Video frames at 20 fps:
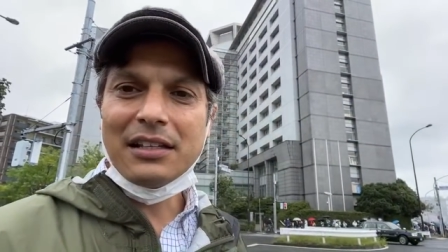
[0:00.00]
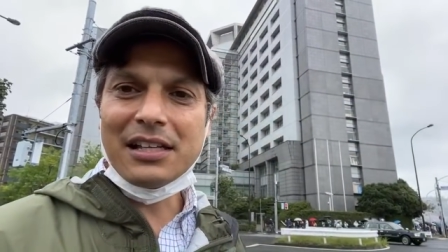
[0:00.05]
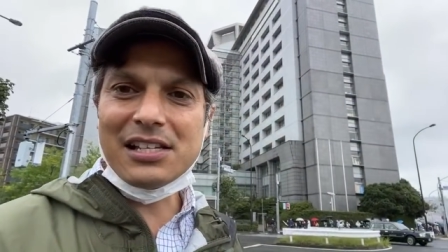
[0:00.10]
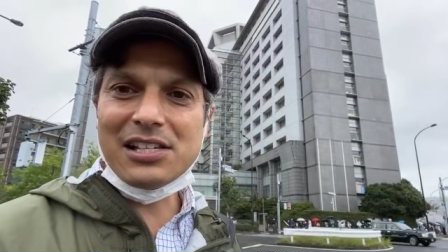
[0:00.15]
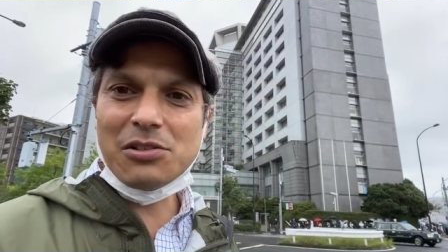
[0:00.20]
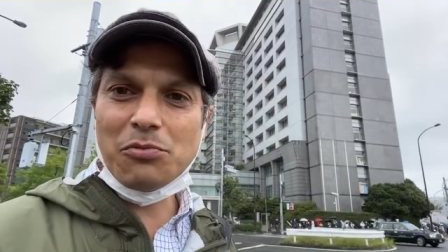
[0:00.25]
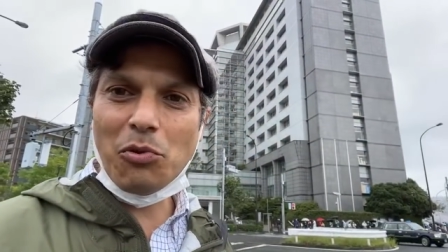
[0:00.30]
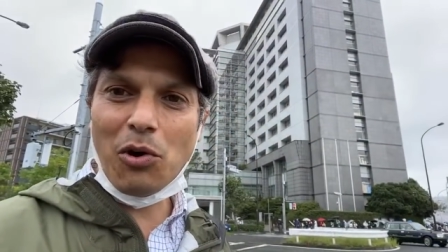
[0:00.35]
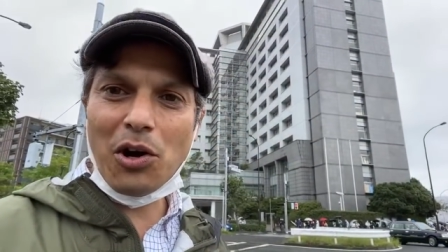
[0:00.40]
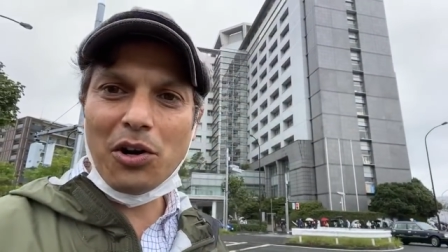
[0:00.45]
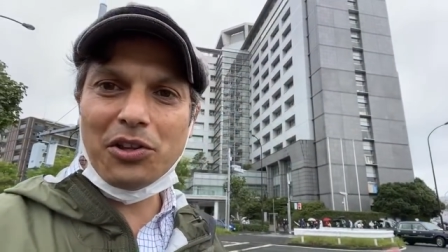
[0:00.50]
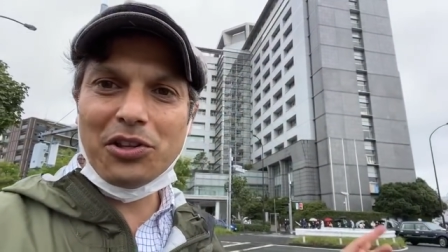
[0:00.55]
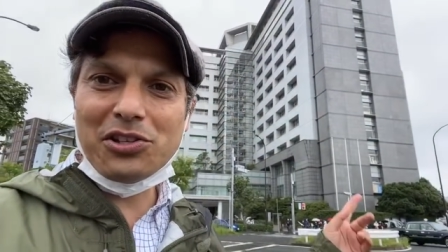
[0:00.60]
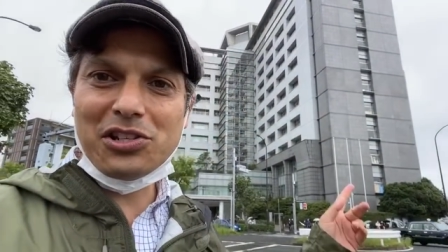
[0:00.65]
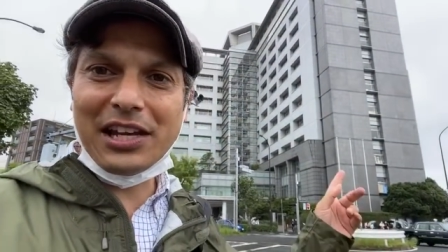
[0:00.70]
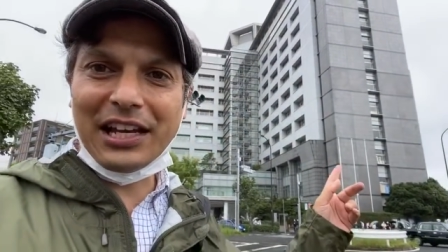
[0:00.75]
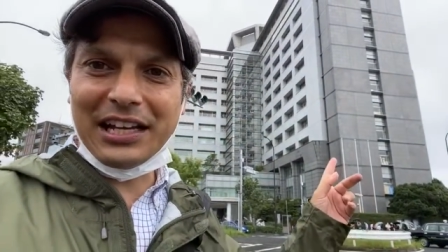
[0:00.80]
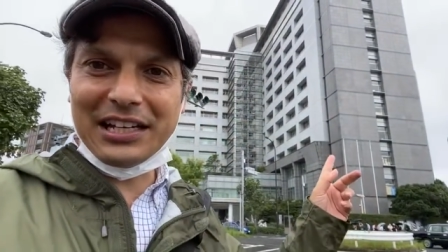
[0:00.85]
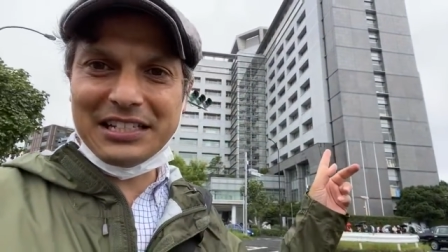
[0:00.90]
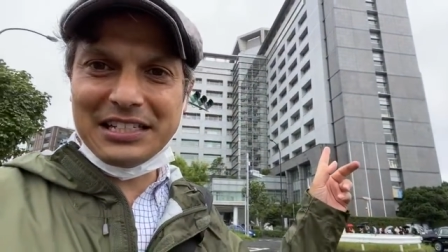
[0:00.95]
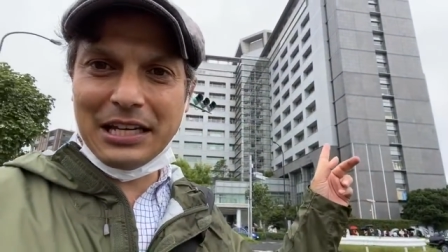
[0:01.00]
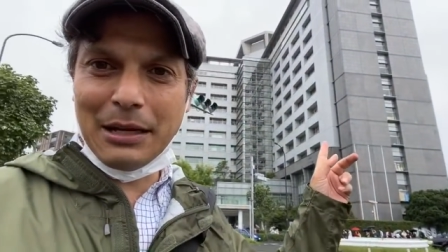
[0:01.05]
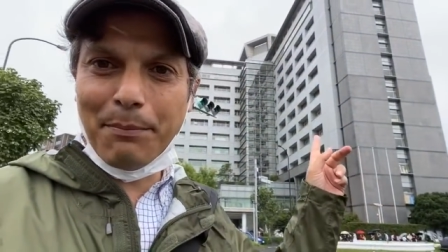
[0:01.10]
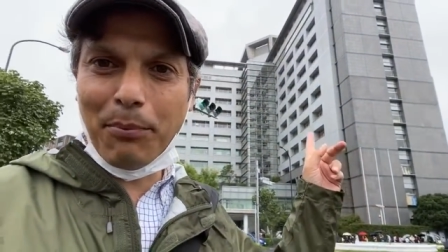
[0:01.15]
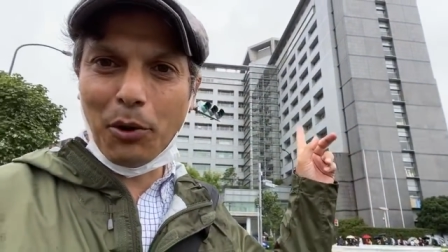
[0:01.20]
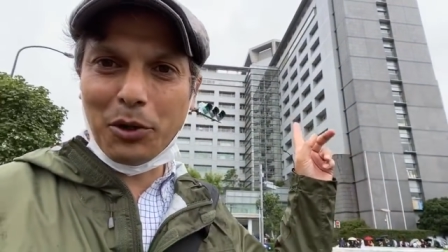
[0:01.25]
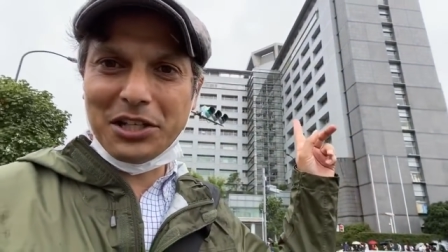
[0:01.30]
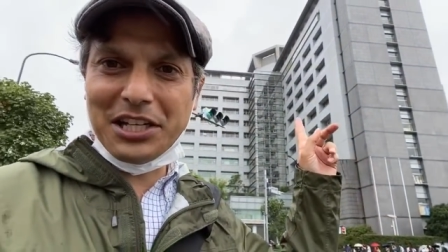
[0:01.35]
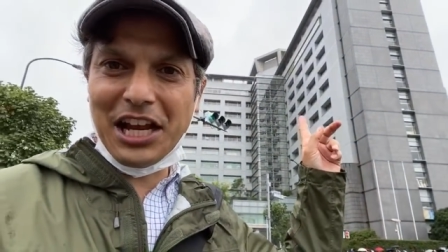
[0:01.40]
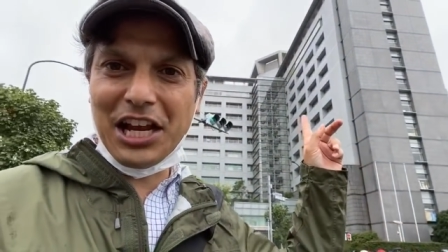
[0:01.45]
This is where there's like a
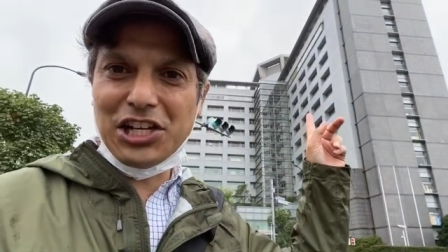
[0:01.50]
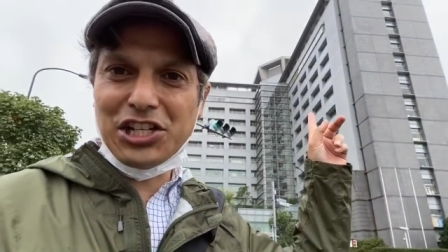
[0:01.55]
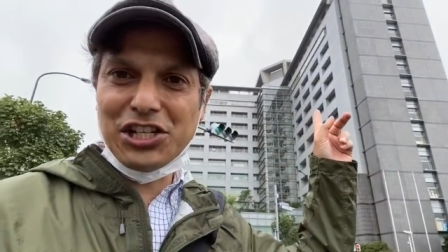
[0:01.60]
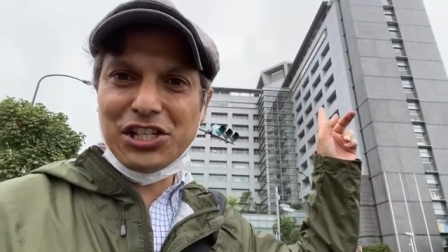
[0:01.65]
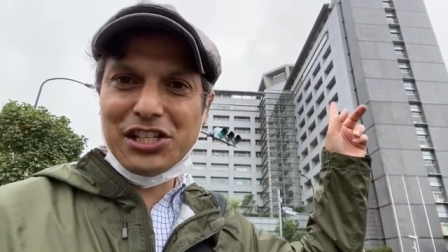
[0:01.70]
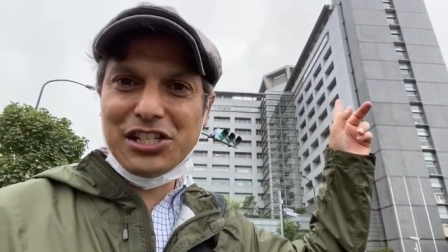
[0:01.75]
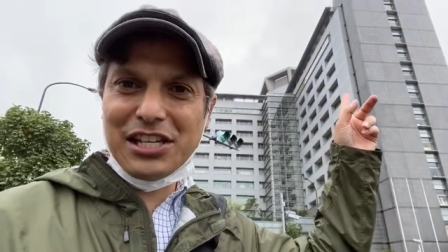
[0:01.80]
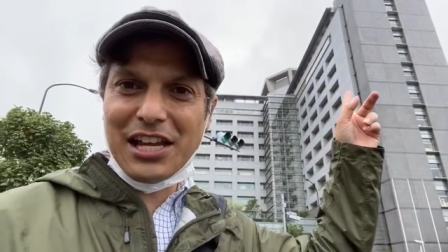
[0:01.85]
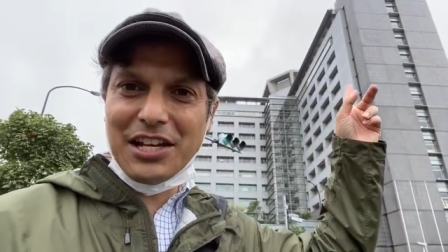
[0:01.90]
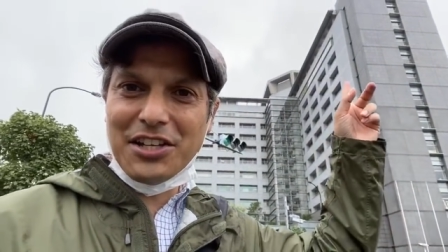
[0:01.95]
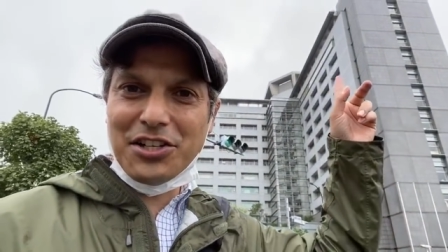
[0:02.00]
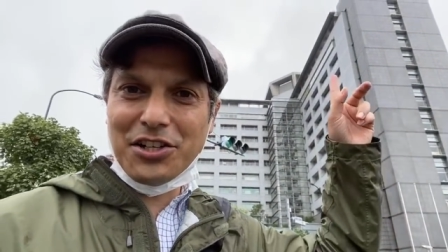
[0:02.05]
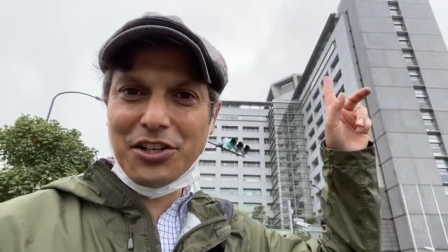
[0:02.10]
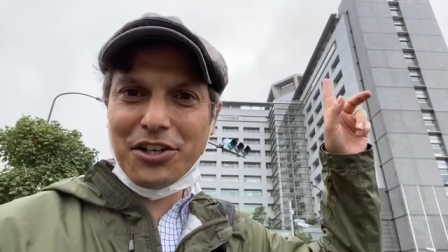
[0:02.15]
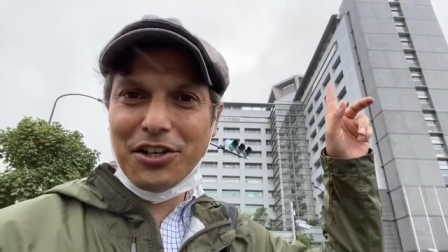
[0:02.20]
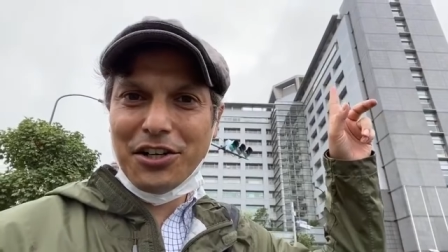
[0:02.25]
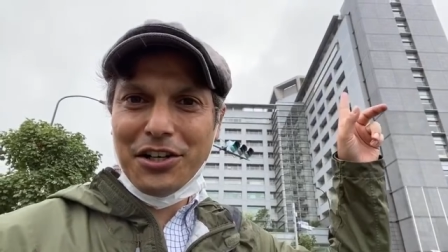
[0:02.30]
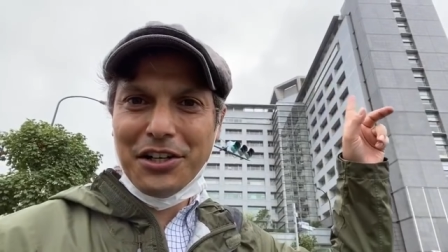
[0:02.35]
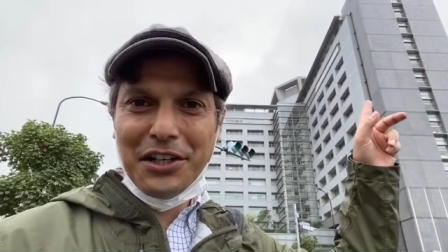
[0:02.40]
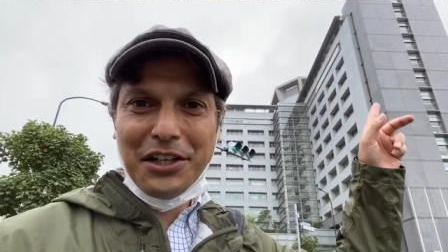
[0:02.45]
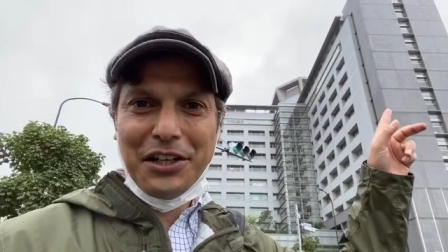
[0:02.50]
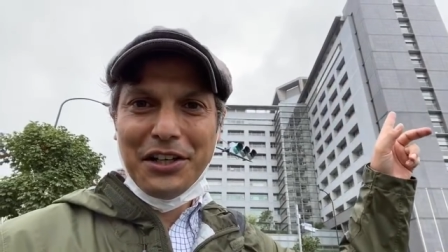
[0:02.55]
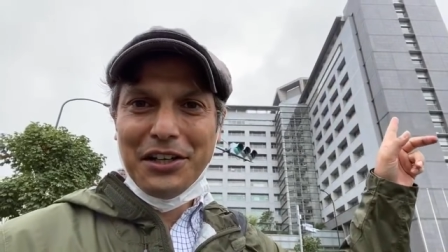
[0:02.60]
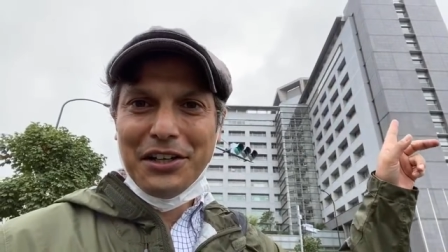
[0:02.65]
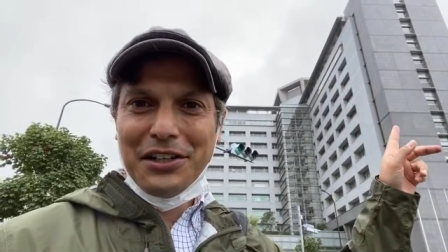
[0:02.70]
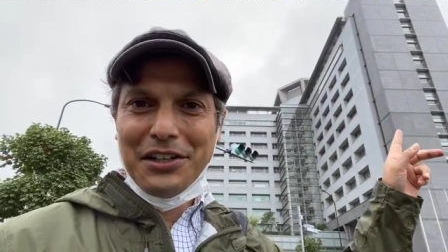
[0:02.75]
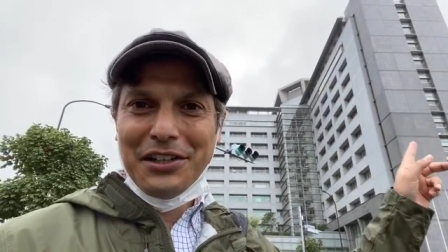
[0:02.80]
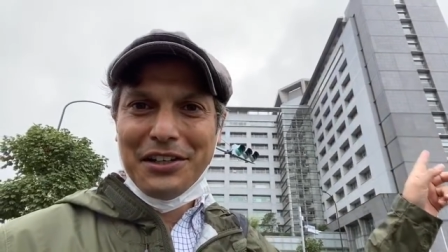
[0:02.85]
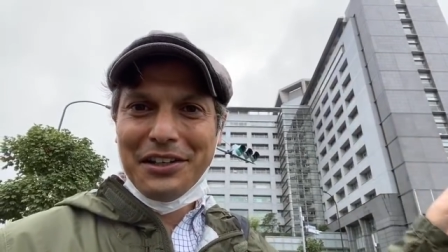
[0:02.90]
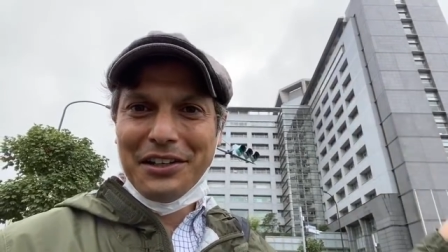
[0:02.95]
deportation center
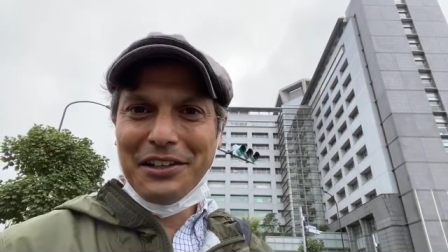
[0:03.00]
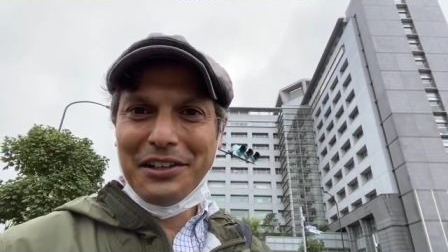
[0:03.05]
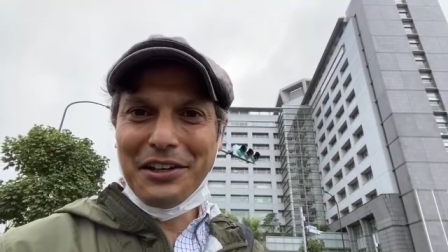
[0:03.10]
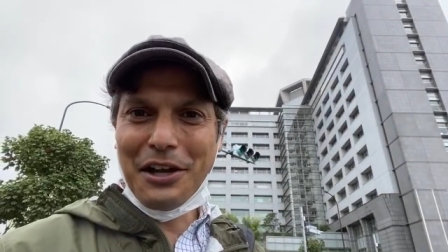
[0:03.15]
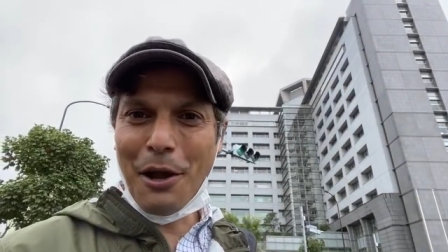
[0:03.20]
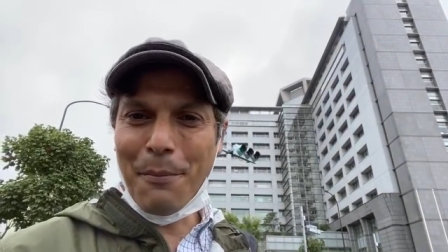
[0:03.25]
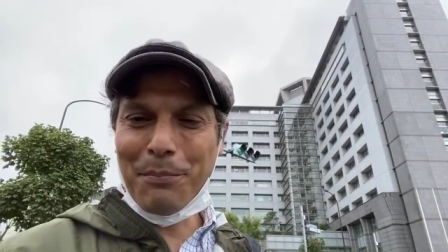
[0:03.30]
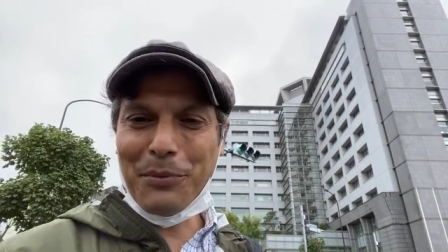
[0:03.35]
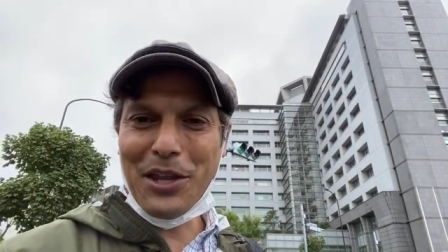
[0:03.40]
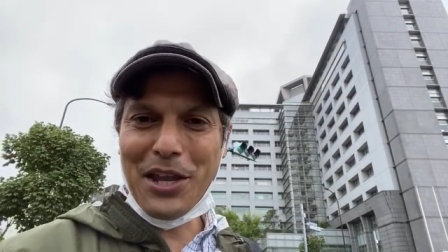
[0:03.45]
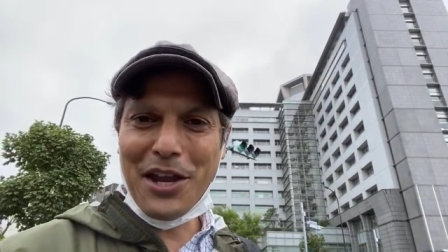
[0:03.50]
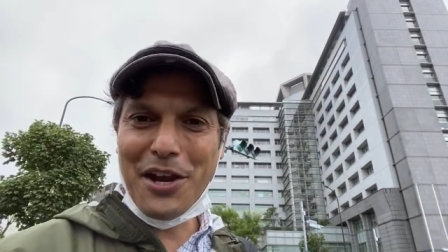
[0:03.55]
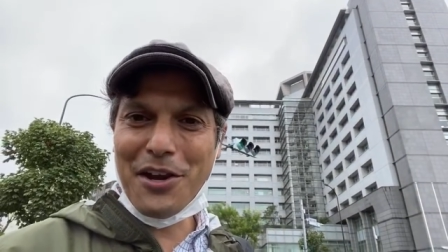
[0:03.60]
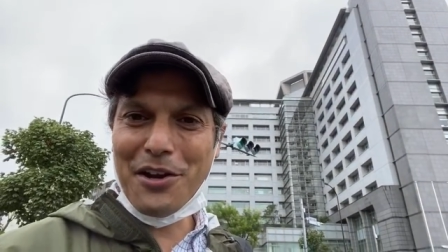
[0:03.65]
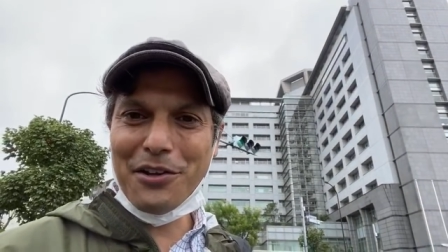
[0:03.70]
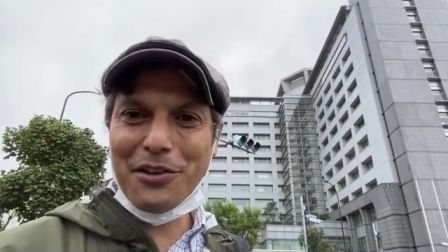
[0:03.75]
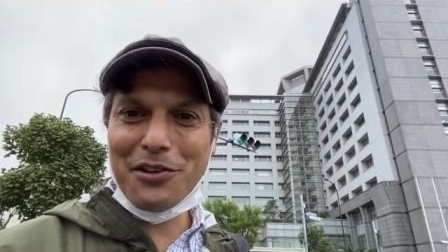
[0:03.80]
up there.